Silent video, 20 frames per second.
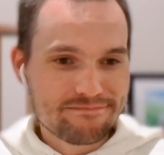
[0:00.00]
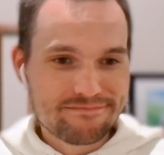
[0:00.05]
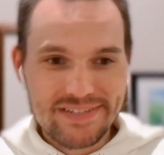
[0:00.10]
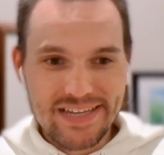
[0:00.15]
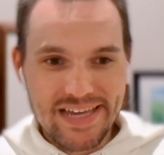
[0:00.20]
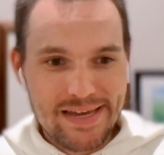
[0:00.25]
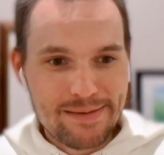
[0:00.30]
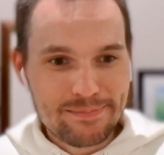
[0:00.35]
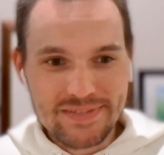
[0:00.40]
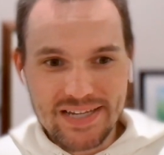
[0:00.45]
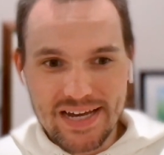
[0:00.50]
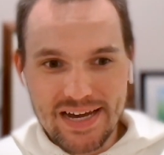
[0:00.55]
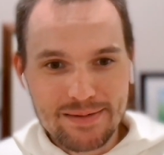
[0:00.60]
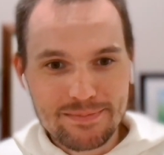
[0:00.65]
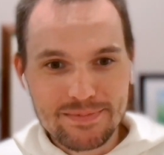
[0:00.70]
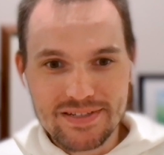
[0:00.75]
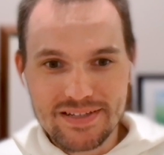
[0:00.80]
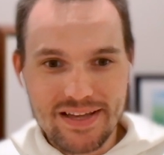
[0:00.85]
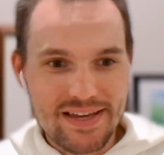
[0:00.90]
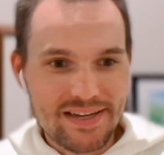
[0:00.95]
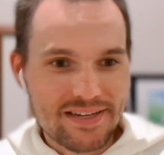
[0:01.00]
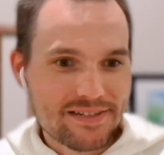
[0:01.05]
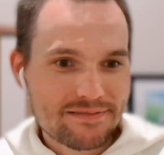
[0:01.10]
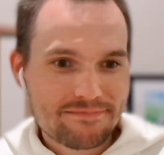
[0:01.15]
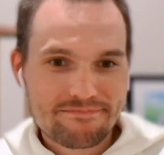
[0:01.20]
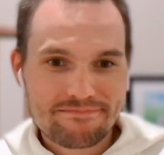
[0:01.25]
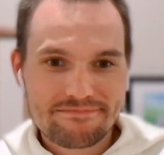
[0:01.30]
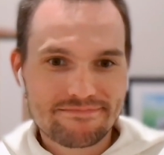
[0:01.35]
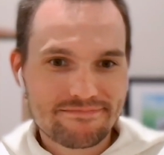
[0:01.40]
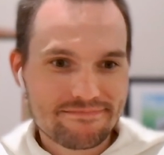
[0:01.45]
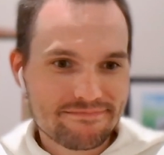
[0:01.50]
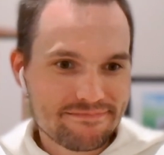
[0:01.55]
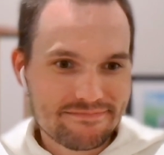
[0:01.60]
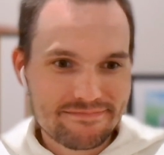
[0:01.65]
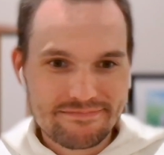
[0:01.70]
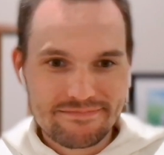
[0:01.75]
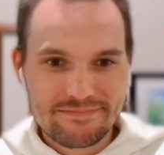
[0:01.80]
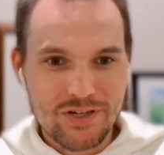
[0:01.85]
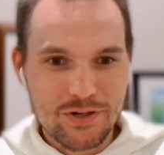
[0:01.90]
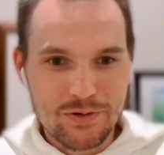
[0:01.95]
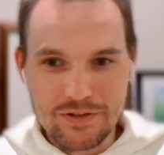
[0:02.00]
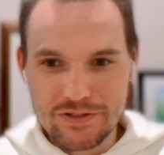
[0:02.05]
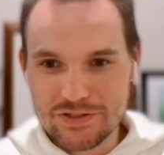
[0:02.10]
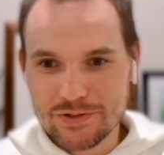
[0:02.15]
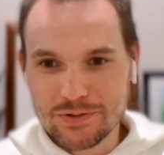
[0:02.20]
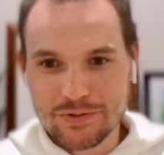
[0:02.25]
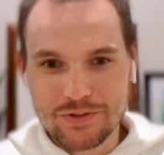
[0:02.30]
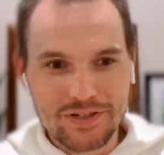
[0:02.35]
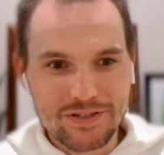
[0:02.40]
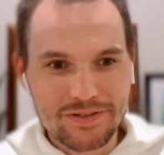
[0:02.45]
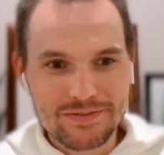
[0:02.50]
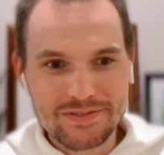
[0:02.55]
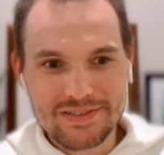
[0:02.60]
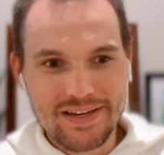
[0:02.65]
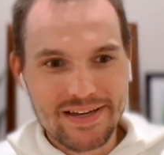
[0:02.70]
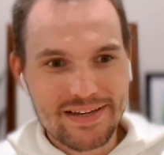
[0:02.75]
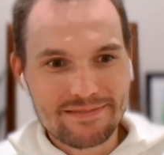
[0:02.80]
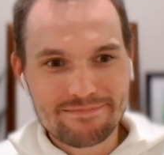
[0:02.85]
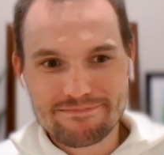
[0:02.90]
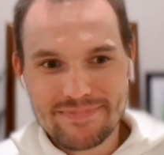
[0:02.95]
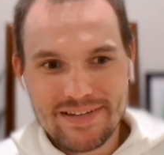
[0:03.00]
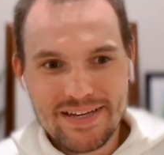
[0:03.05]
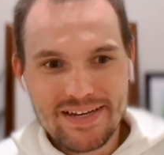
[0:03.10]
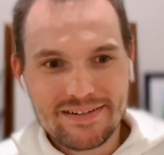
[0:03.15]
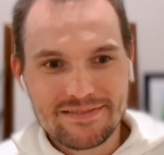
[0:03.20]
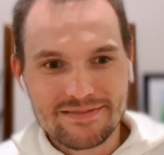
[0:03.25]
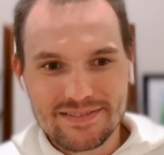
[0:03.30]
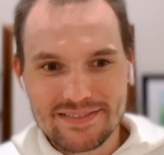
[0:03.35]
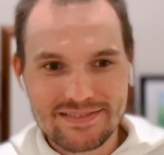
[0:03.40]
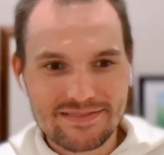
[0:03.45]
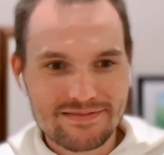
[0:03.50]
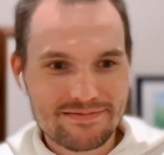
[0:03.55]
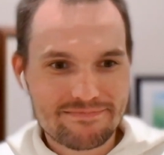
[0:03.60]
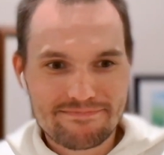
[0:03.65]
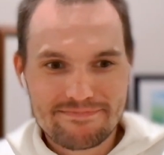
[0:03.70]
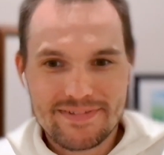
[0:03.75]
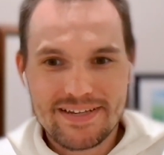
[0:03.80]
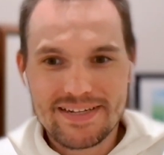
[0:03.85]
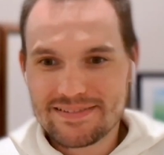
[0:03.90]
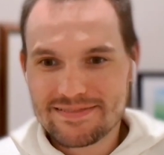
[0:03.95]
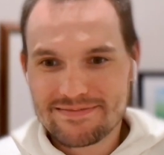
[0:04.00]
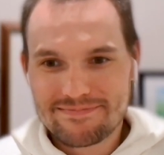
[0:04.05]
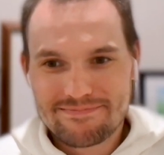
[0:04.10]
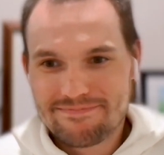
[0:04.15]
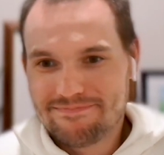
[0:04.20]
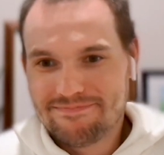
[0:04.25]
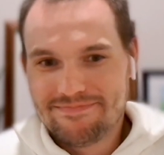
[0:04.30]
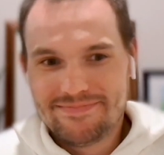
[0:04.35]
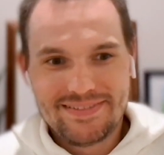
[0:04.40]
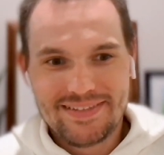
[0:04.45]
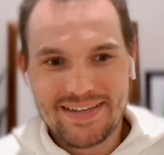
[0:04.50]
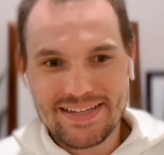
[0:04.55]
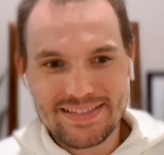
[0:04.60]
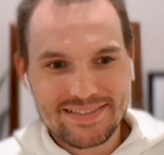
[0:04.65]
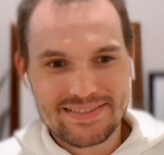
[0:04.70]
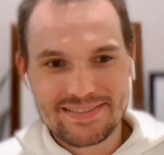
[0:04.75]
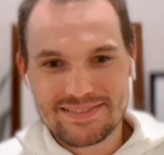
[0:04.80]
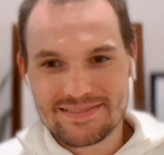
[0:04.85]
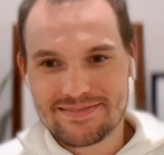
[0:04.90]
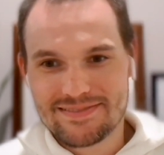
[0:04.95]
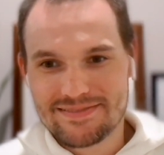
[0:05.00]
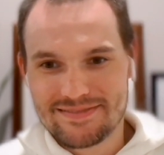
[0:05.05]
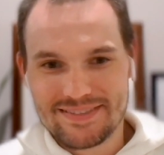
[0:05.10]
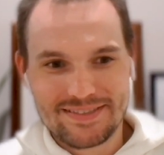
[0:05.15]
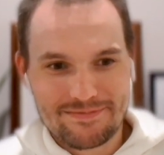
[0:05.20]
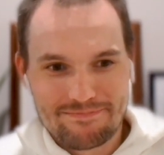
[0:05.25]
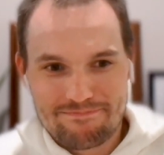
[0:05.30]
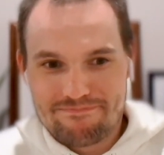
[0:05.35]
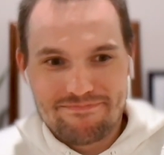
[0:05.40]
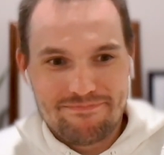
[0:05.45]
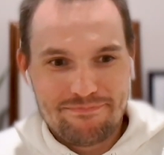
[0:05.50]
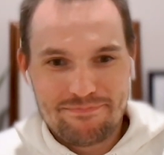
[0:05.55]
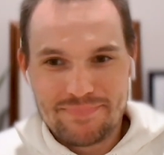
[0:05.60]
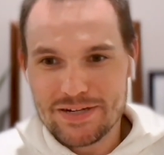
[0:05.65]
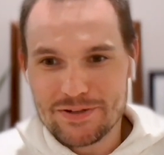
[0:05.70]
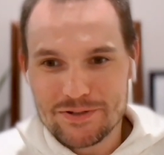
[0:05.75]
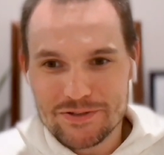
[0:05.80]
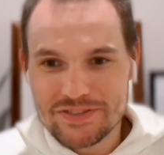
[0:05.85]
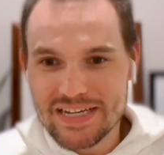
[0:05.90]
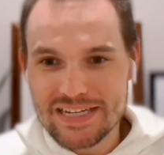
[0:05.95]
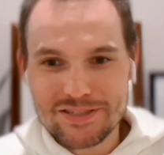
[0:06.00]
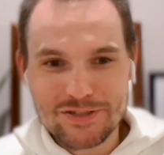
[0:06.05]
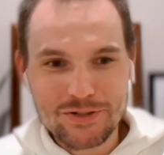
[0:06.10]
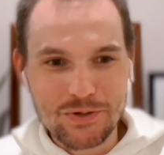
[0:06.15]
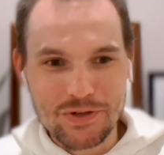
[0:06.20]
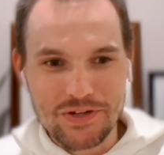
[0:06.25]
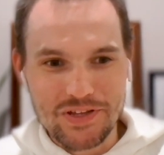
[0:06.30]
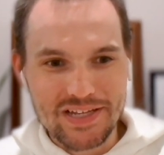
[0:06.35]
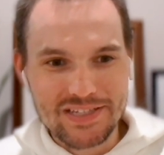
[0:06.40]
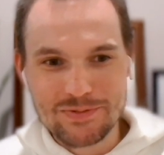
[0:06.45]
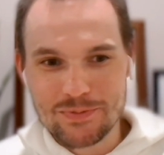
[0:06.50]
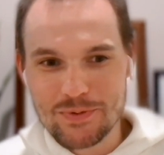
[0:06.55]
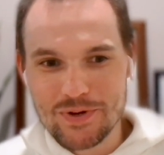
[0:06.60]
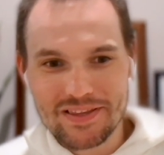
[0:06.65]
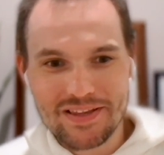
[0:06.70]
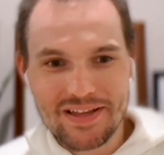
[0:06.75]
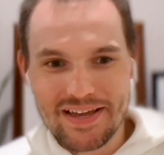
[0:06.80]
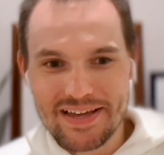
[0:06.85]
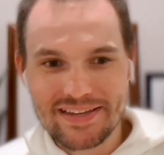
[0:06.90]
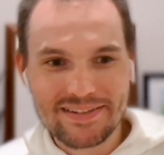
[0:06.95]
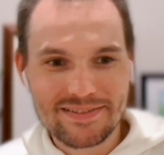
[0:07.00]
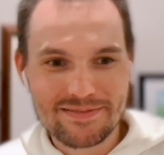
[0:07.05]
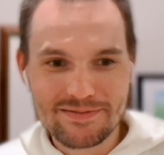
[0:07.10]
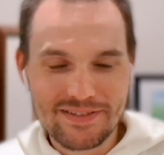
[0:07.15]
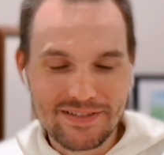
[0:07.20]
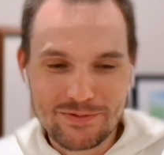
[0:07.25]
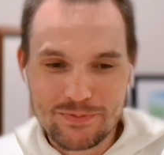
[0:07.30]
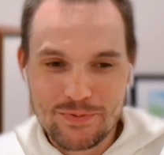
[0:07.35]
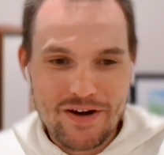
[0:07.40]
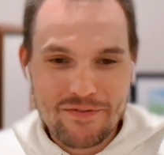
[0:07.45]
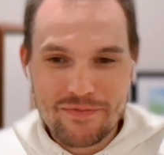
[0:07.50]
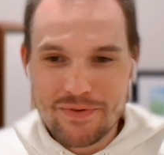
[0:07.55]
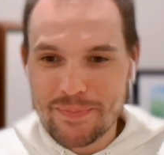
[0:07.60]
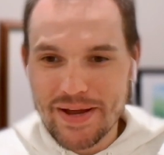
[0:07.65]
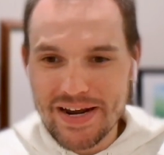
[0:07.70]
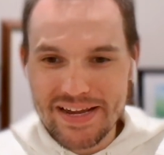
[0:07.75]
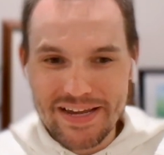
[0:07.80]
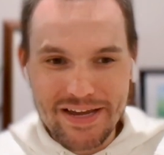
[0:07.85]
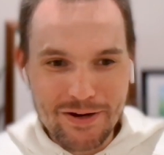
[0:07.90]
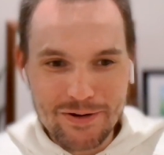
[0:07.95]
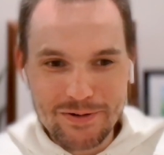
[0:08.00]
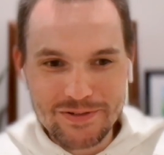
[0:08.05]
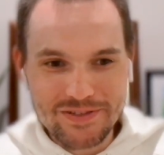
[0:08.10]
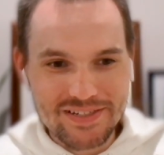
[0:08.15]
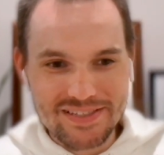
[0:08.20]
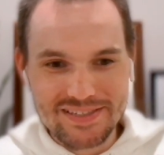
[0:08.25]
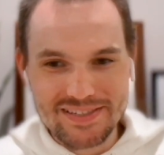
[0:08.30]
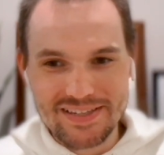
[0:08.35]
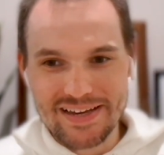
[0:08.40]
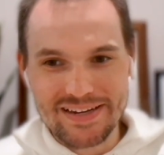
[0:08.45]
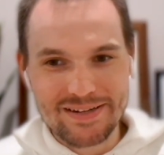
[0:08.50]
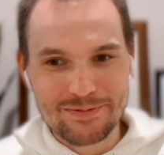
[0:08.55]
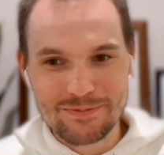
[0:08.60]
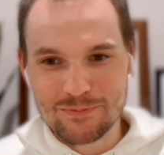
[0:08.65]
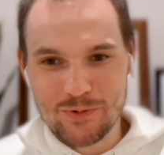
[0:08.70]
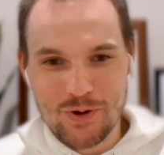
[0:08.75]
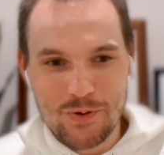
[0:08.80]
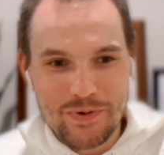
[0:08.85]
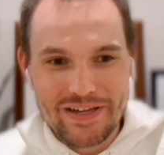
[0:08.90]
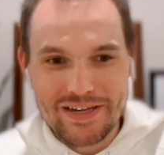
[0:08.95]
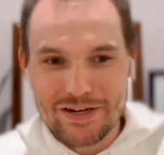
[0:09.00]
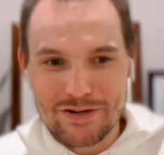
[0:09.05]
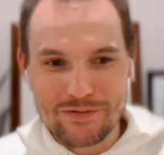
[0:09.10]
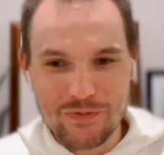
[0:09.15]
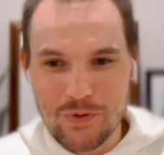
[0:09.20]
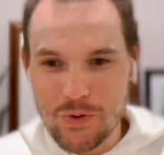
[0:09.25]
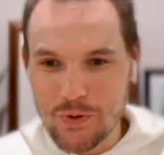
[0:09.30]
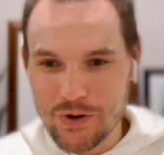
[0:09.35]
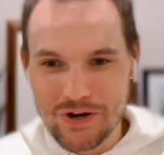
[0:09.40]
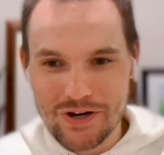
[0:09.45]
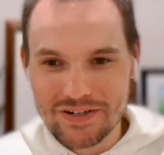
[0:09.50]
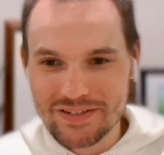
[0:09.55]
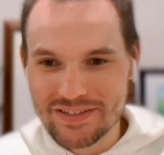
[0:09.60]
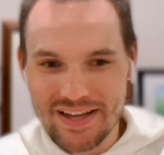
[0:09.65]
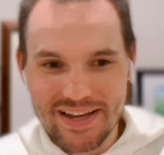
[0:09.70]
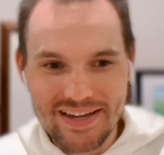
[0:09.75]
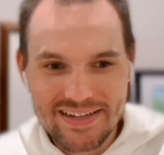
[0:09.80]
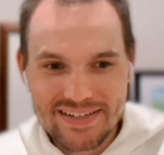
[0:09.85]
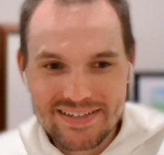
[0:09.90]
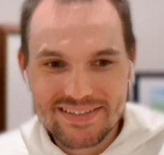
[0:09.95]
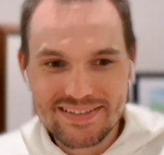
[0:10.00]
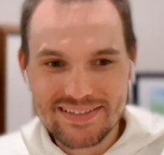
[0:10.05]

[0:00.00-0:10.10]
Came time to like go to school. It was like, it's like, that's this big old state school. That's what, like, it's where everybody goes. It's like what we could afford, like,